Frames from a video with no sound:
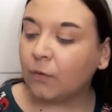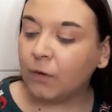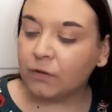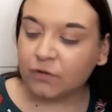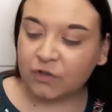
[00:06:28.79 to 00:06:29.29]

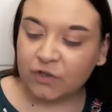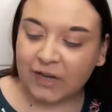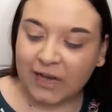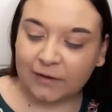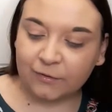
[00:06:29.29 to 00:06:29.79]
Not
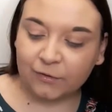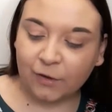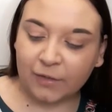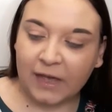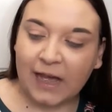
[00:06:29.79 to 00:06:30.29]
sure how to
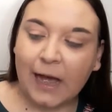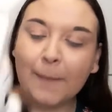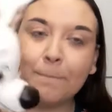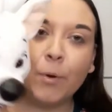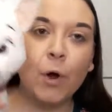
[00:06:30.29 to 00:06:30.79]
sort that
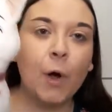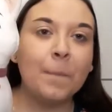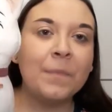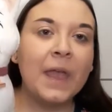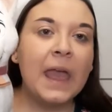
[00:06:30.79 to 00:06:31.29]
out, but